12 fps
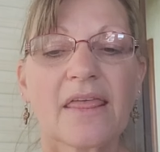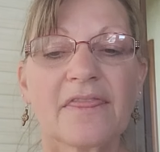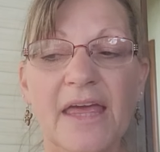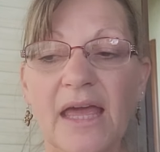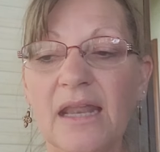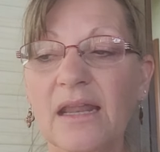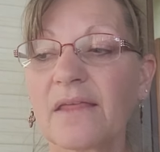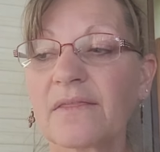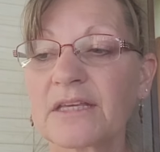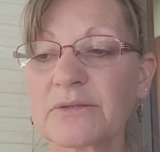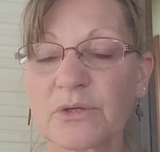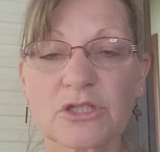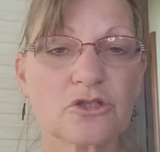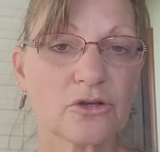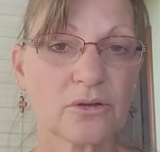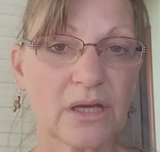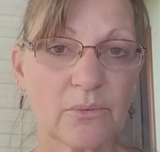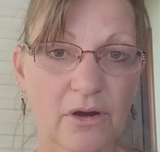then this was
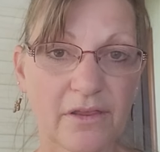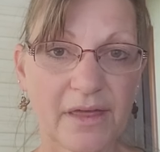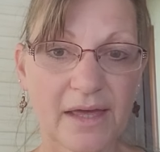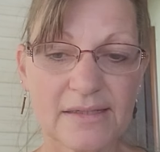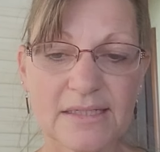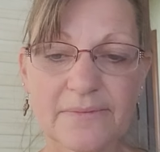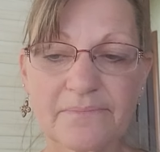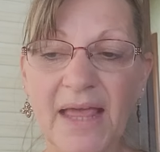truly worth it.